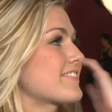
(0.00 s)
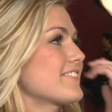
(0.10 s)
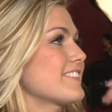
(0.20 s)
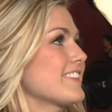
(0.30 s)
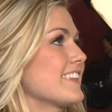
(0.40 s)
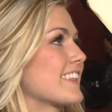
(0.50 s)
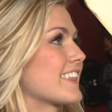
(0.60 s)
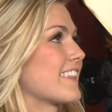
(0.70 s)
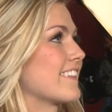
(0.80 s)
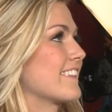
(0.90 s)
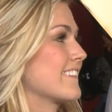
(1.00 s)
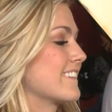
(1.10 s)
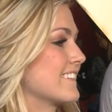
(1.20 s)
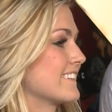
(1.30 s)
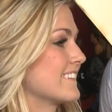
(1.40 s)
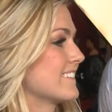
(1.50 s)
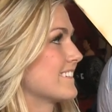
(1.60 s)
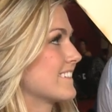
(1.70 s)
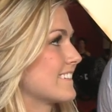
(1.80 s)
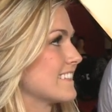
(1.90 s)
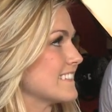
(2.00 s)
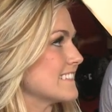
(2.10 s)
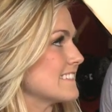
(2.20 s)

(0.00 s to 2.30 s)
[no speech]